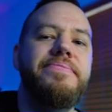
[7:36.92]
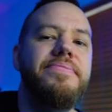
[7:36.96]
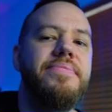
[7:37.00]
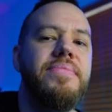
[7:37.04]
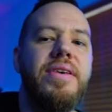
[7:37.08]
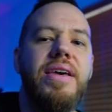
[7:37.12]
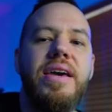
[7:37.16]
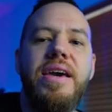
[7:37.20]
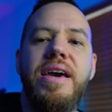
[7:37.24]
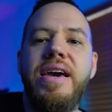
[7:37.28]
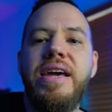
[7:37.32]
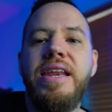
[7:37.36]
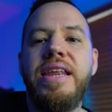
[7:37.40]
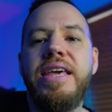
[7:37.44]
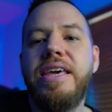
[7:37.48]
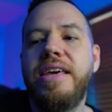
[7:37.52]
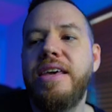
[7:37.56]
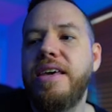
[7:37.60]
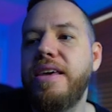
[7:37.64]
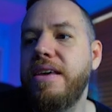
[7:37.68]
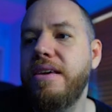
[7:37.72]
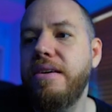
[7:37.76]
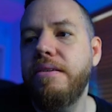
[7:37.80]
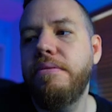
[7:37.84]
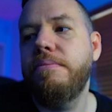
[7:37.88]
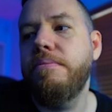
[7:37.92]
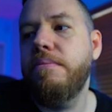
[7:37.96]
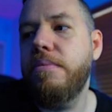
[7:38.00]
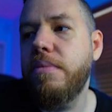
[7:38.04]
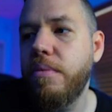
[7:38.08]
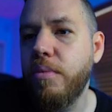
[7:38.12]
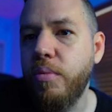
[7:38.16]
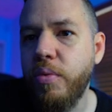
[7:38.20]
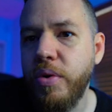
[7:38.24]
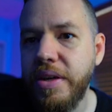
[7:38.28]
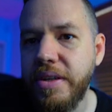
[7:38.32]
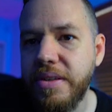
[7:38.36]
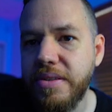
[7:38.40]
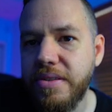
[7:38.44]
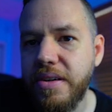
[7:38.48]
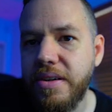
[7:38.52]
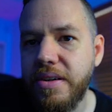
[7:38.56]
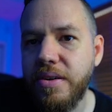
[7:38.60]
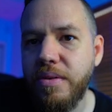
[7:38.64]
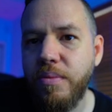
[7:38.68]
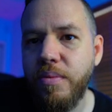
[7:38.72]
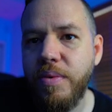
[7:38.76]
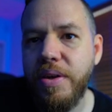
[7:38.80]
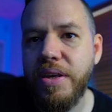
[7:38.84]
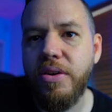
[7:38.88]
any
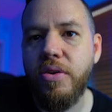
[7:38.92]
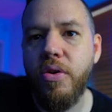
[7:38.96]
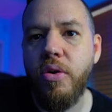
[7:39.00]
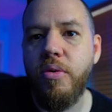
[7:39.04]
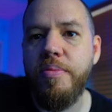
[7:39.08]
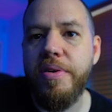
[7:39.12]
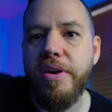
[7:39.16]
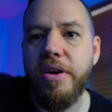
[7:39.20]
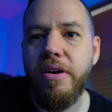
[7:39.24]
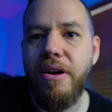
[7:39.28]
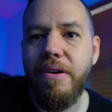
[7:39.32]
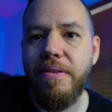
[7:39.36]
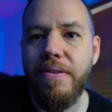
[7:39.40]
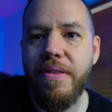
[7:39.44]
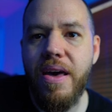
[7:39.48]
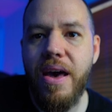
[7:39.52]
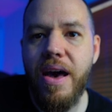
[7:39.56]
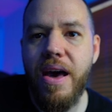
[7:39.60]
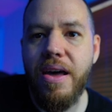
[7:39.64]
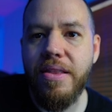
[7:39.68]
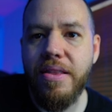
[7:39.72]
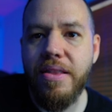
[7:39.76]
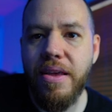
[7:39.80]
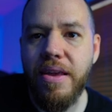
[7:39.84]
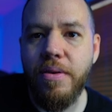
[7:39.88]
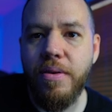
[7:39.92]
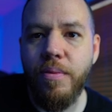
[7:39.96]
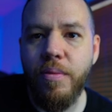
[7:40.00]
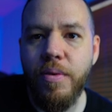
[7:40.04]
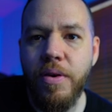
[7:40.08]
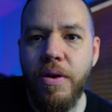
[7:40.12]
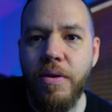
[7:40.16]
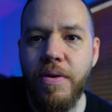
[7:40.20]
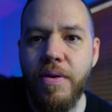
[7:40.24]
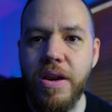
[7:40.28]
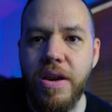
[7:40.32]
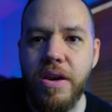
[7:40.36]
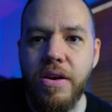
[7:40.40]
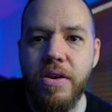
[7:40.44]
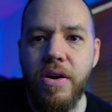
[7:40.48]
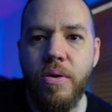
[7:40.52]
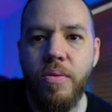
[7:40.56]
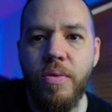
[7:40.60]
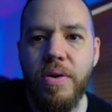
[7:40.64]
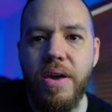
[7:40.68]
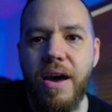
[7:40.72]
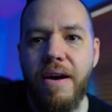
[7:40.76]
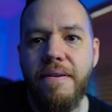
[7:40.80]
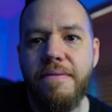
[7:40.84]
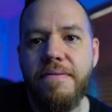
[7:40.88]
reason we go beyond that, then we already know
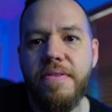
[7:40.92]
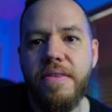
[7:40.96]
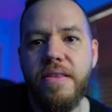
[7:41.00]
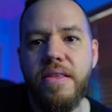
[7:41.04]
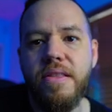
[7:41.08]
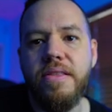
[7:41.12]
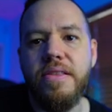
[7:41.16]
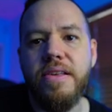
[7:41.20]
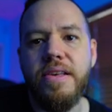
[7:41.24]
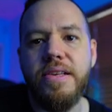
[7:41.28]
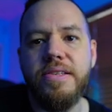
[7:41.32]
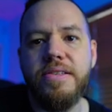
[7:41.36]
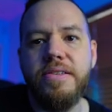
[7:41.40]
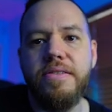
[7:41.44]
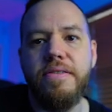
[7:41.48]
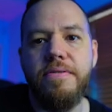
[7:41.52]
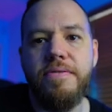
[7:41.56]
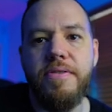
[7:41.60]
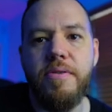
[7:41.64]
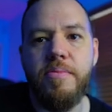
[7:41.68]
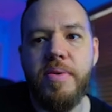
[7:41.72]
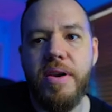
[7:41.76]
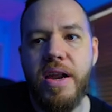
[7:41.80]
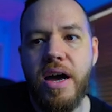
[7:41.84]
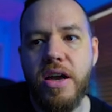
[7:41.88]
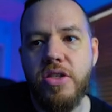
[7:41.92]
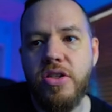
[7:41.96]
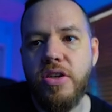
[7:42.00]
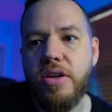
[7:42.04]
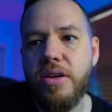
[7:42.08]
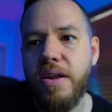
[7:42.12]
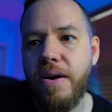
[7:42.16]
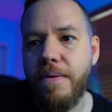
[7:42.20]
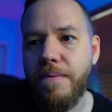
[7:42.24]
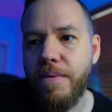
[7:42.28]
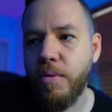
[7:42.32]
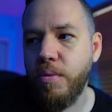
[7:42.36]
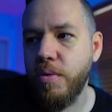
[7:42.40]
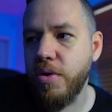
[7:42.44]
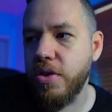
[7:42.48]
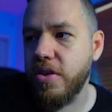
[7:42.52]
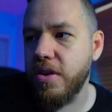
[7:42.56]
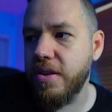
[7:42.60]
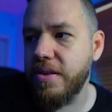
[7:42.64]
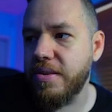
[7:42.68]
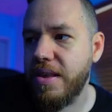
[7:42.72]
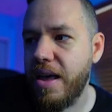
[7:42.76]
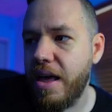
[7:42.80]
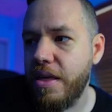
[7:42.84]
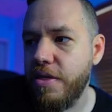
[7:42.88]
we have this Fibonacci level, which
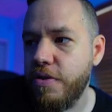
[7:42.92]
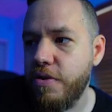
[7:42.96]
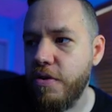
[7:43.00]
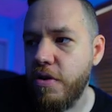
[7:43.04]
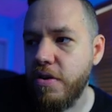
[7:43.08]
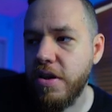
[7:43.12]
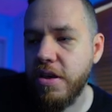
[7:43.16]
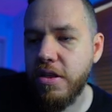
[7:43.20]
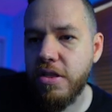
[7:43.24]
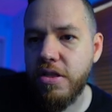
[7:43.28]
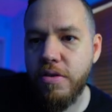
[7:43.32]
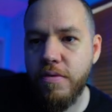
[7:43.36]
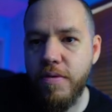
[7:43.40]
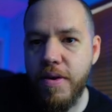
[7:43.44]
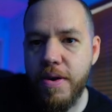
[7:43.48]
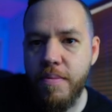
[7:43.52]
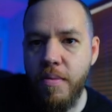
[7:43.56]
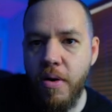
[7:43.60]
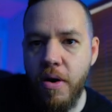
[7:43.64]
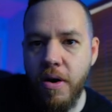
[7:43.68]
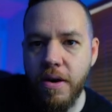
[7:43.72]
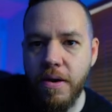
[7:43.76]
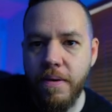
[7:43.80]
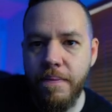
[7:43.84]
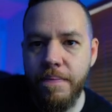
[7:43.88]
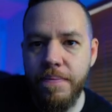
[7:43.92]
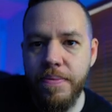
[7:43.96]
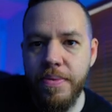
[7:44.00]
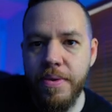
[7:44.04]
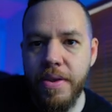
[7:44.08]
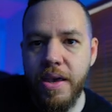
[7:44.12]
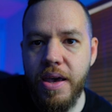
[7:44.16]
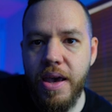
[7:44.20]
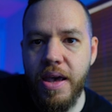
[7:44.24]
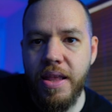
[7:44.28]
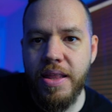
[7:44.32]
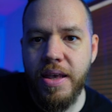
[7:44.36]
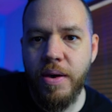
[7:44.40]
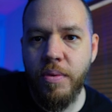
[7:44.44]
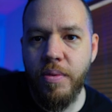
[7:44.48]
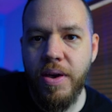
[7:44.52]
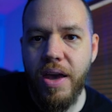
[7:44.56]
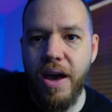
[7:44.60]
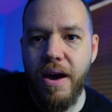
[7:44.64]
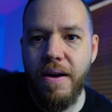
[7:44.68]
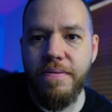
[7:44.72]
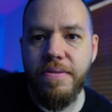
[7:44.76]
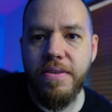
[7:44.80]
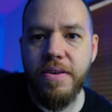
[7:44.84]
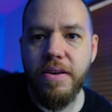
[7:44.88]
is that 33 mark, and then we
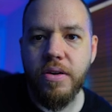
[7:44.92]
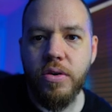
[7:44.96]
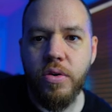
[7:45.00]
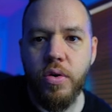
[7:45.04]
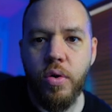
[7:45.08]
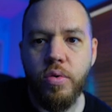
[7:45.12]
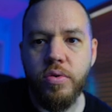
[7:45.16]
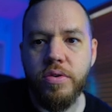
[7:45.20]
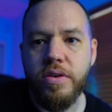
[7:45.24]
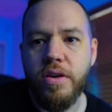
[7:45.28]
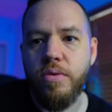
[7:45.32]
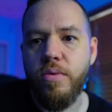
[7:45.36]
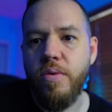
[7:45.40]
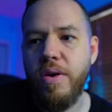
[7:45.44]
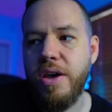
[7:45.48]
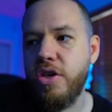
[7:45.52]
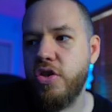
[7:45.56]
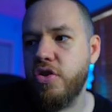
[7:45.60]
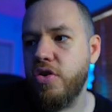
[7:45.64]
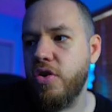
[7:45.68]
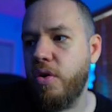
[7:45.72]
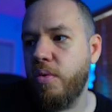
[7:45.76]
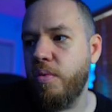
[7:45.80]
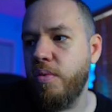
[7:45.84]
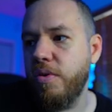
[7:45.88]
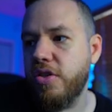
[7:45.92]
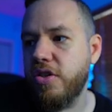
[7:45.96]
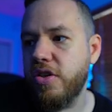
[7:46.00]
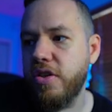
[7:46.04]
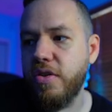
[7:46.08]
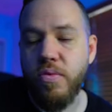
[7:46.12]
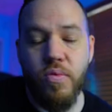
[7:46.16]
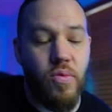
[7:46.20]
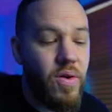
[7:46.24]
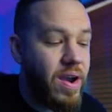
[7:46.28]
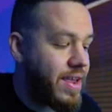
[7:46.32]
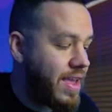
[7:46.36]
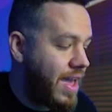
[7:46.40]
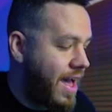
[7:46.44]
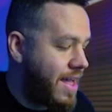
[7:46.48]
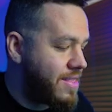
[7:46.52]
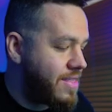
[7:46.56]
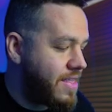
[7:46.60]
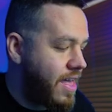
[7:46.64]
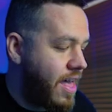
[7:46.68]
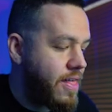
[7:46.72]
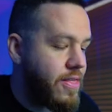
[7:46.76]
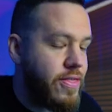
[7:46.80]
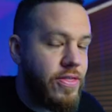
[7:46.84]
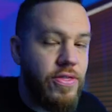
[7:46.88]
have the golden ratio, which is right at
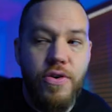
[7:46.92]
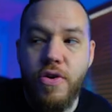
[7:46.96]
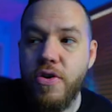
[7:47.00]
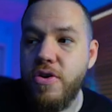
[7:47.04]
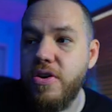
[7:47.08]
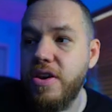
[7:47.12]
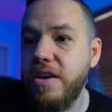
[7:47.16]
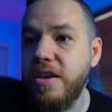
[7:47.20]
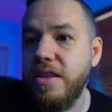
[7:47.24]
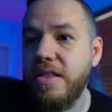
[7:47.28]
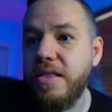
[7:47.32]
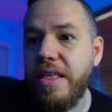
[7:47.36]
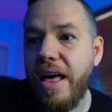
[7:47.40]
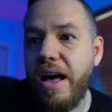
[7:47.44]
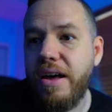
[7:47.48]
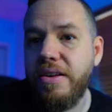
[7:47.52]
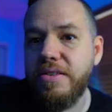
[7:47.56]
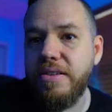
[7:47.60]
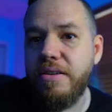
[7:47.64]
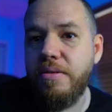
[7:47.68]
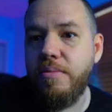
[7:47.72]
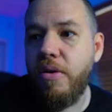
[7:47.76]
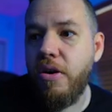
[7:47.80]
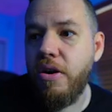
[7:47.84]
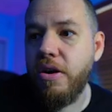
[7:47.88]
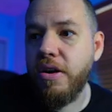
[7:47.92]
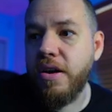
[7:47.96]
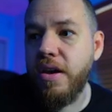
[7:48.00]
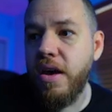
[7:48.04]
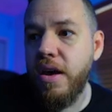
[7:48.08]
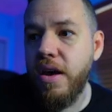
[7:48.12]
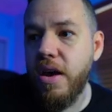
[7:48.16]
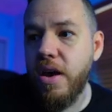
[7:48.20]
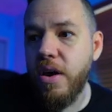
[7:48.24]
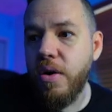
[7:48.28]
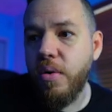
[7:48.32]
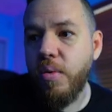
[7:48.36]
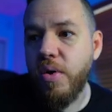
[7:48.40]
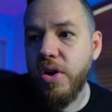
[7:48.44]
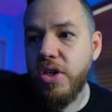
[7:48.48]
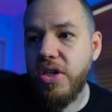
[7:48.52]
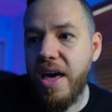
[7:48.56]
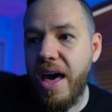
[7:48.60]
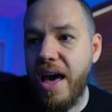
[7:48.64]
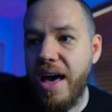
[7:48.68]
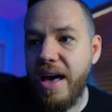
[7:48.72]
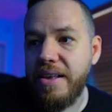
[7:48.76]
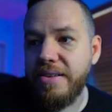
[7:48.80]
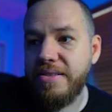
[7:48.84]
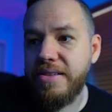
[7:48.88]
that 30,000 mark, which
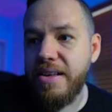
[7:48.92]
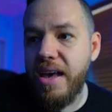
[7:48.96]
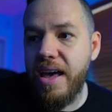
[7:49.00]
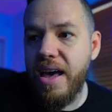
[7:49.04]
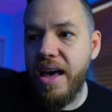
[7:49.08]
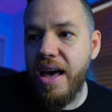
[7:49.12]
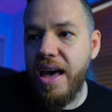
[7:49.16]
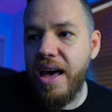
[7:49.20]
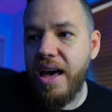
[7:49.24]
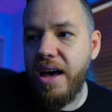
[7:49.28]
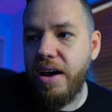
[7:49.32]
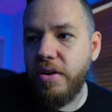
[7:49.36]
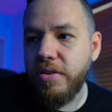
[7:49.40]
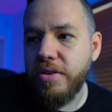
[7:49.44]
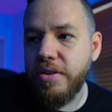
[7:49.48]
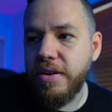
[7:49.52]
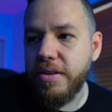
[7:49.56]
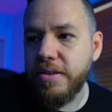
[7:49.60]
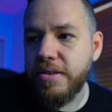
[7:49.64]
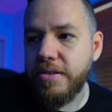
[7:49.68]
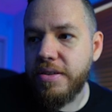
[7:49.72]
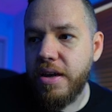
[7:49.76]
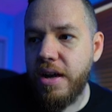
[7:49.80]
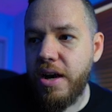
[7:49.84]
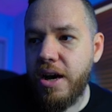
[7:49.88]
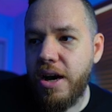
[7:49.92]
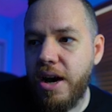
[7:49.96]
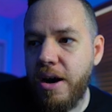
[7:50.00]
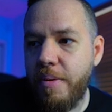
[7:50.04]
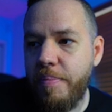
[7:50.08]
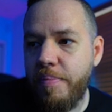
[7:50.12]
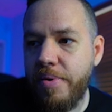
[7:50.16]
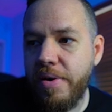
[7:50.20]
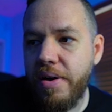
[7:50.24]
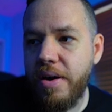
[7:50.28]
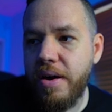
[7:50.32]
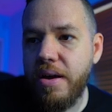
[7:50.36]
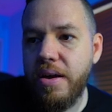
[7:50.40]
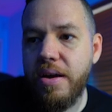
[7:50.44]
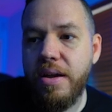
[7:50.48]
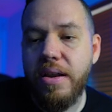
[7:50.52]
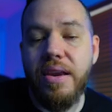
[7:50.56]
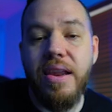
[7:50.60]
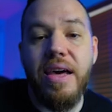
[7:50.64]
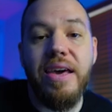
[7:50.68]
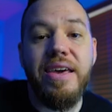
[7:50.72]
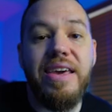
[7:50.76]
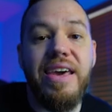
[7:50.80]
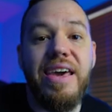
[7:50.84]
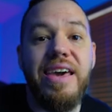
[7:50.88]
has held us up
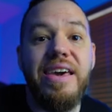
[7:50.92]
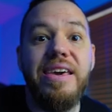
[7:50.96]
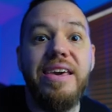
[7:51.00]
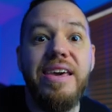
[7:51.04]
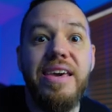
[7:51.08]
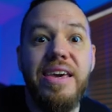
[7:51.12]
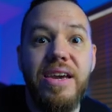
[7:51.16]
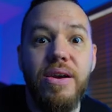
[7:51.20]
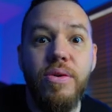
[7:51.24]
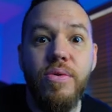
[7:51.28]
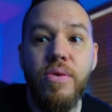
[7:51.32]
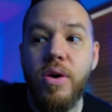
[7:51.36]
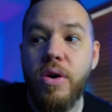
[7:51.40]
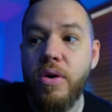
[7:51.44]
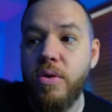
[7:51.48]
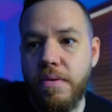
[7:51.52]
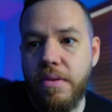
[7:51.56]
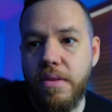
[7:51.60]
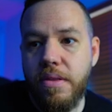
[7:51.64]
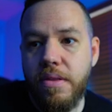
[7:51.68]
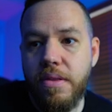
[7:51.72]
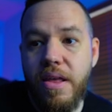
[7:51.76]
like a hero.